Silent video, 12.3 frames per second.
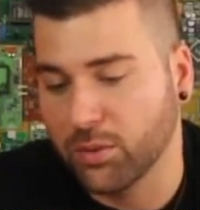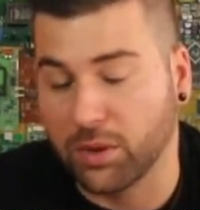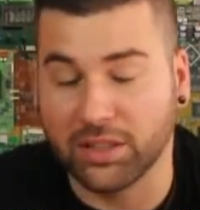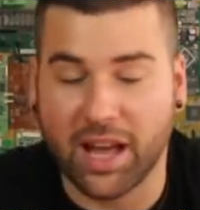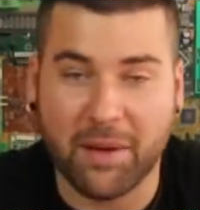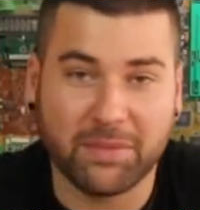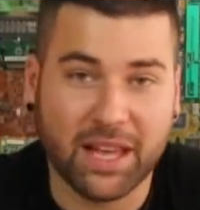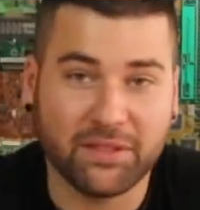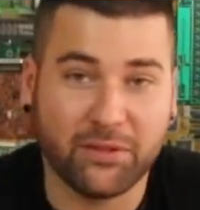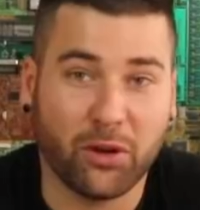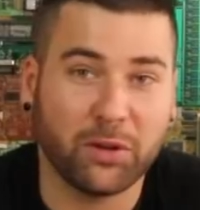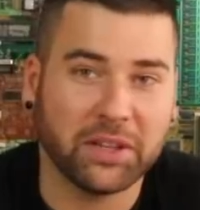Well, I'm
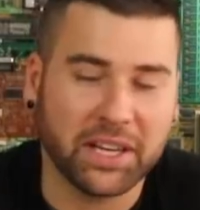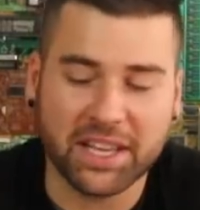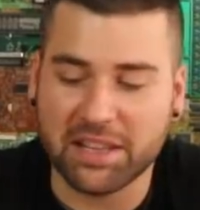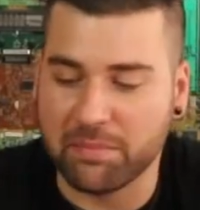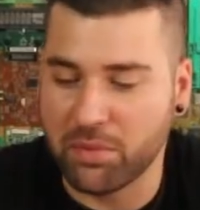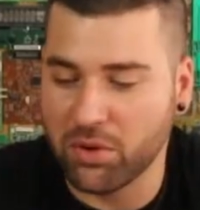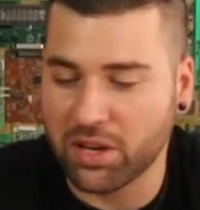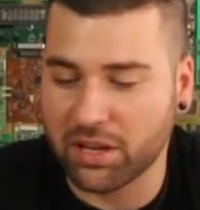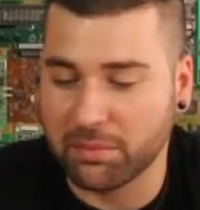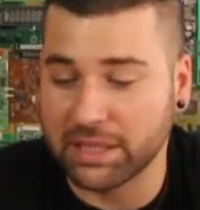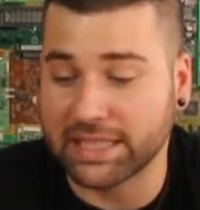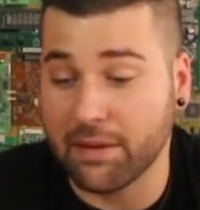not following any book,
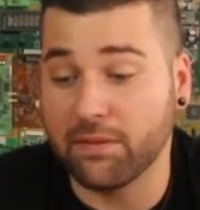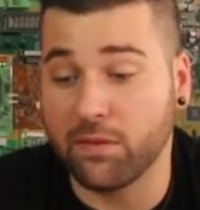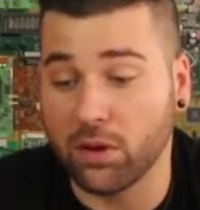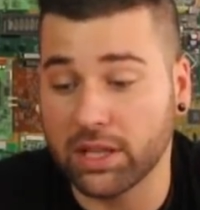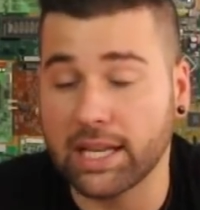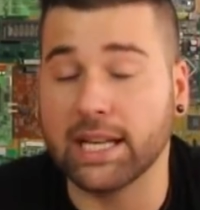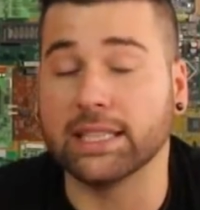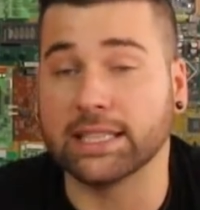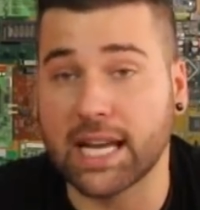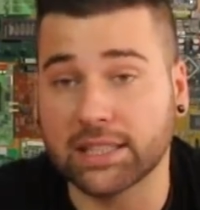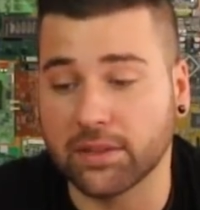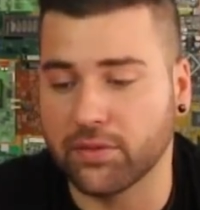but I am following a
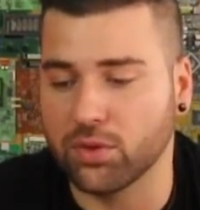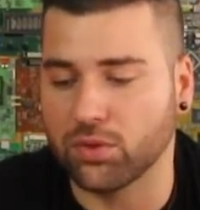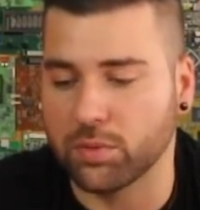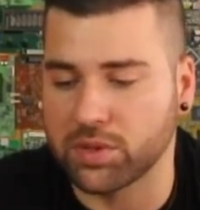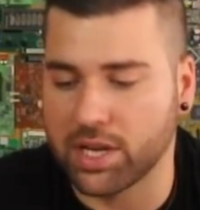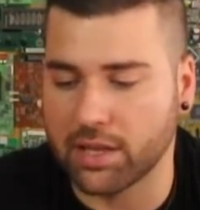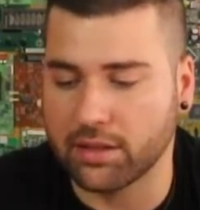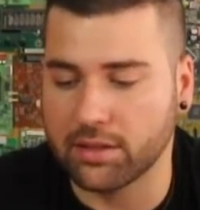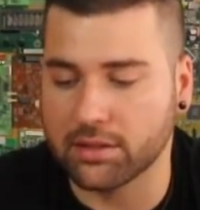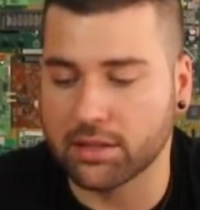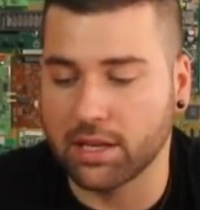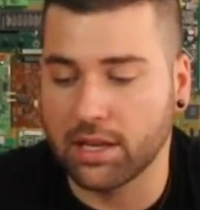lot of YouTube
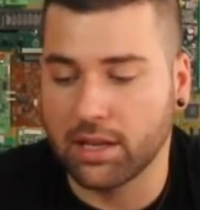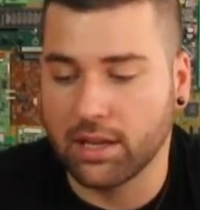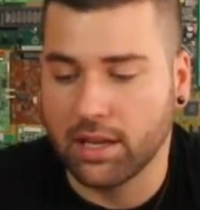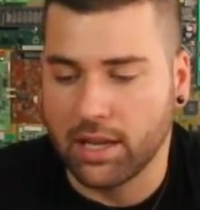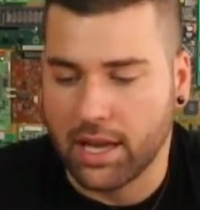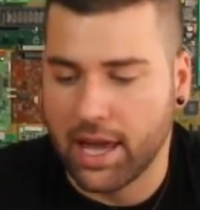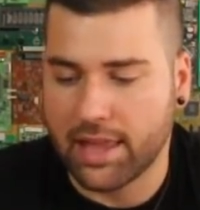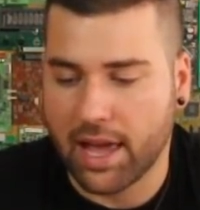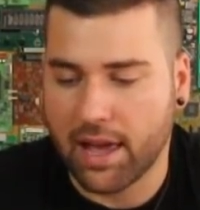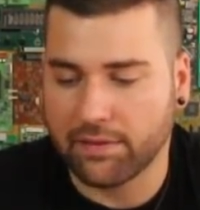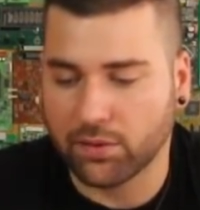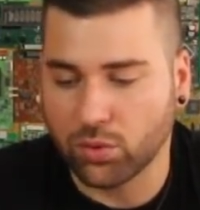channels, and I
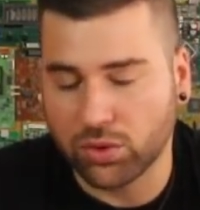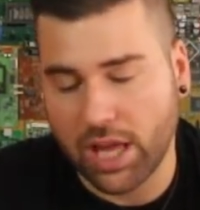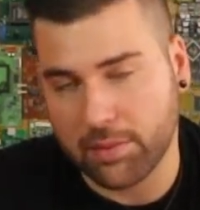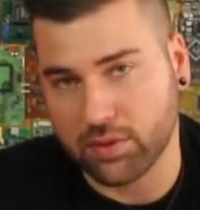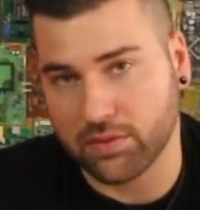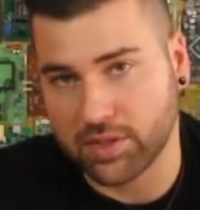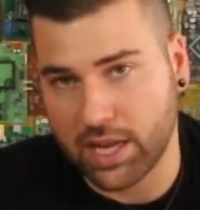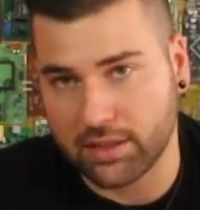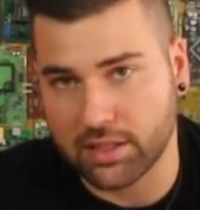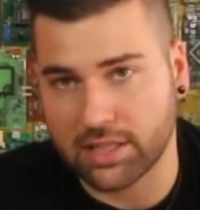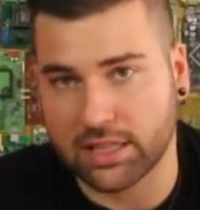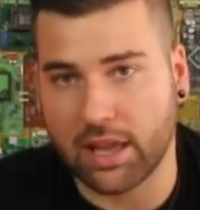have two types of
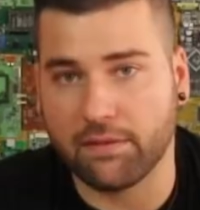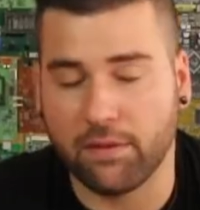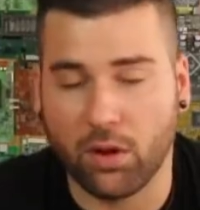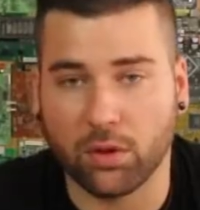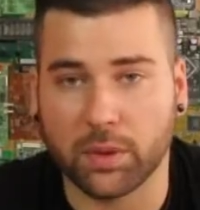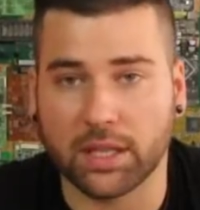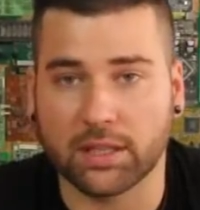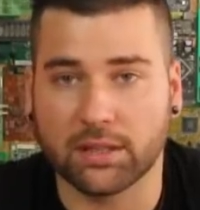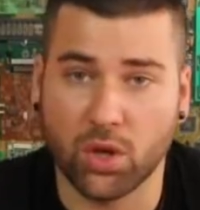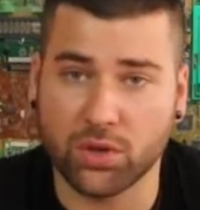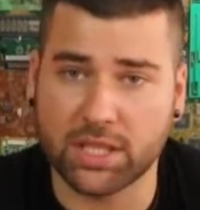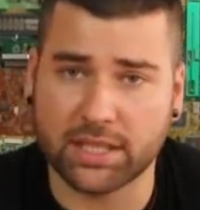channels that I'm following.
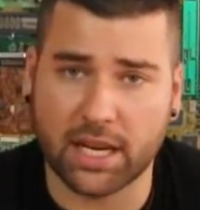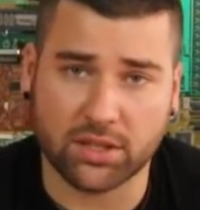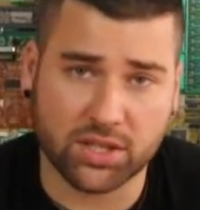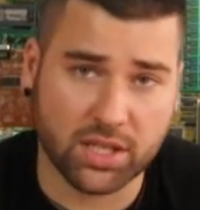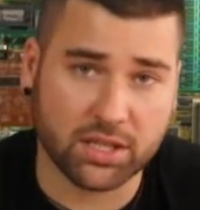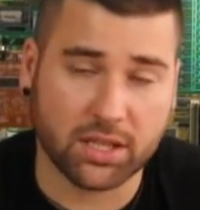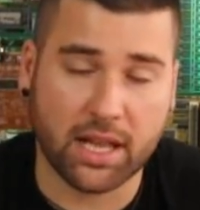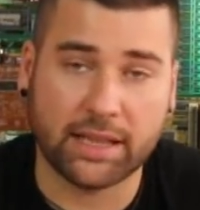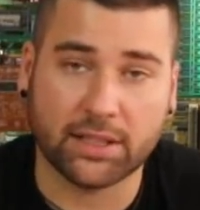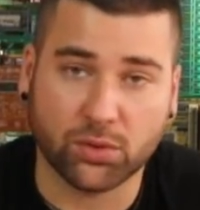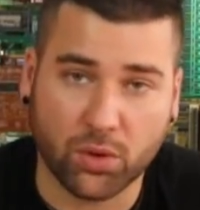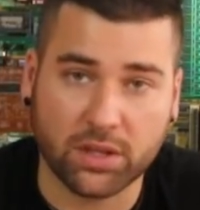Those that are just
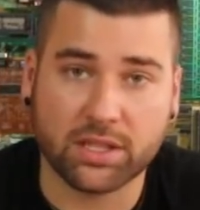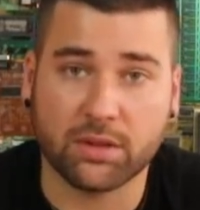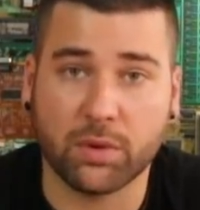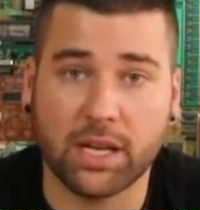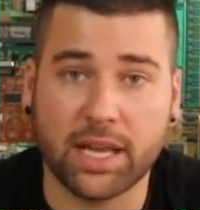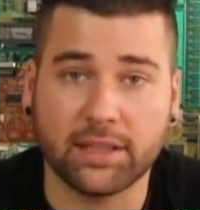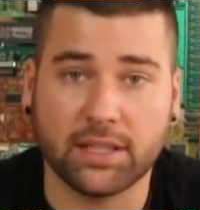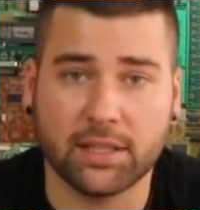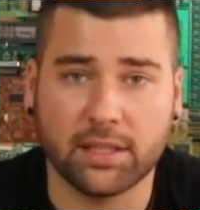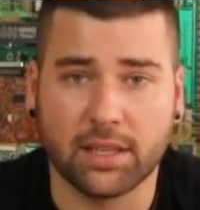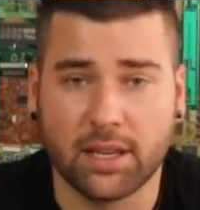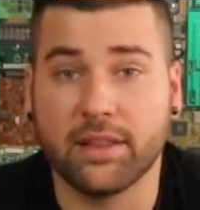electronics
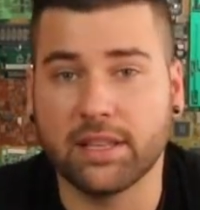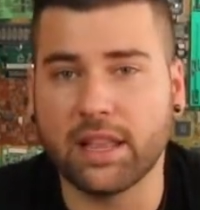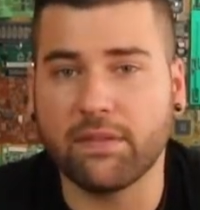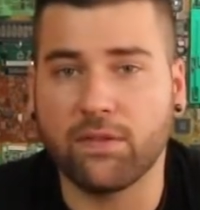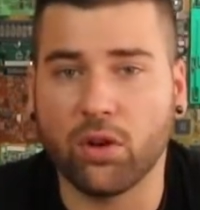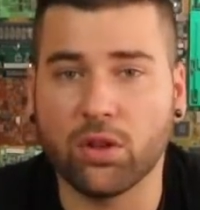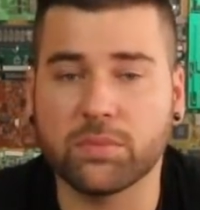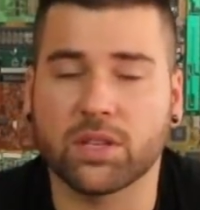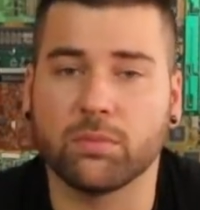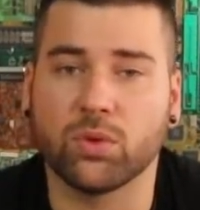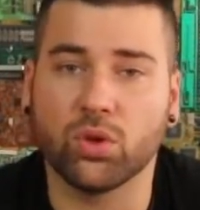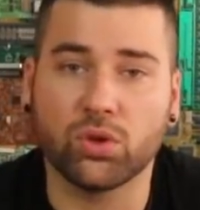related, and then I follow
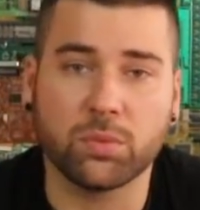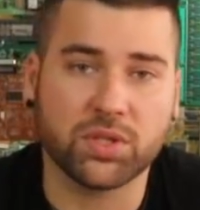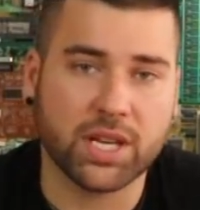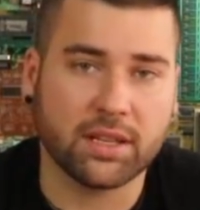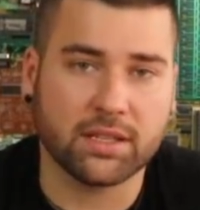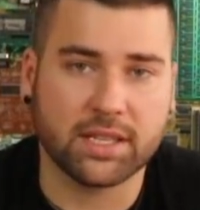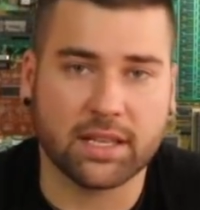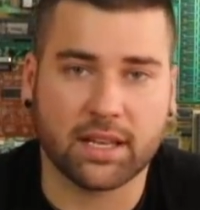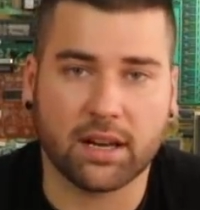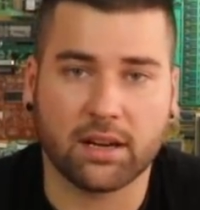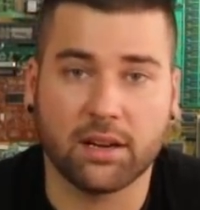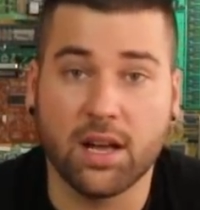some YouTube channels that
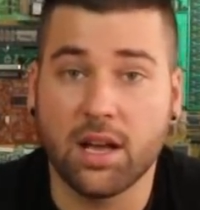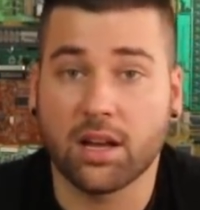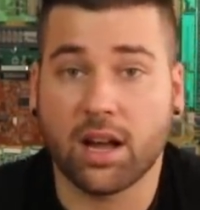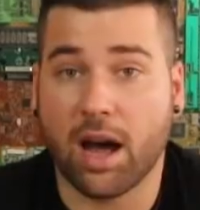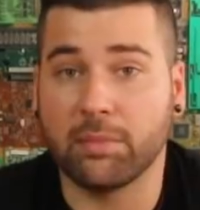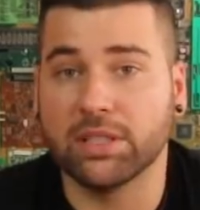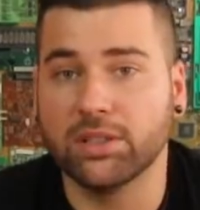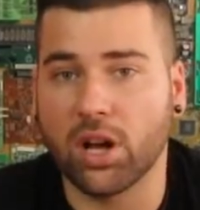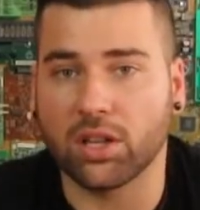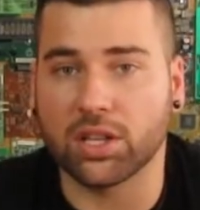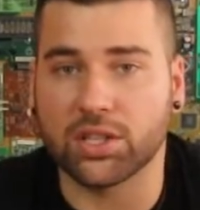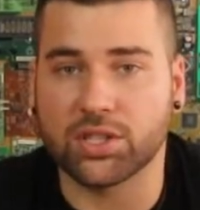are common
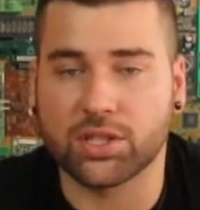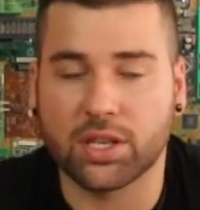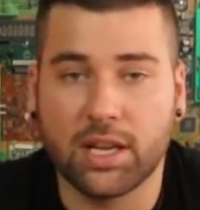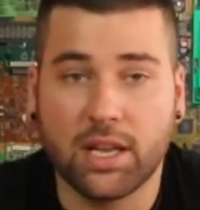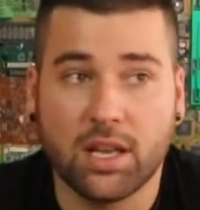knowledge.